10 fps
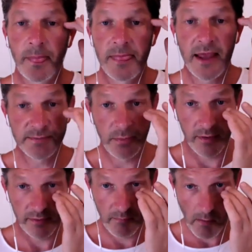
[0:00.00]
Next
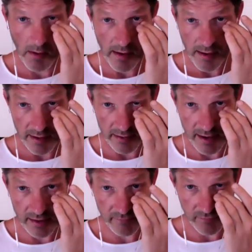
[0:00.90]
point.
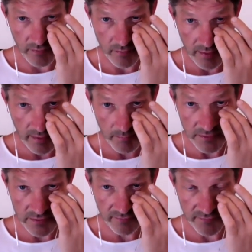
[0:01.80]
Again, if you
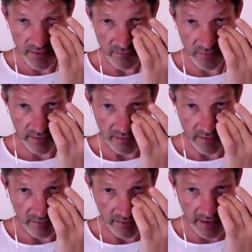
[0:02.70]
put your finger on
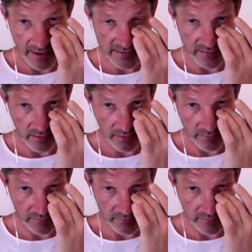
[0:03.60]
the eye socket,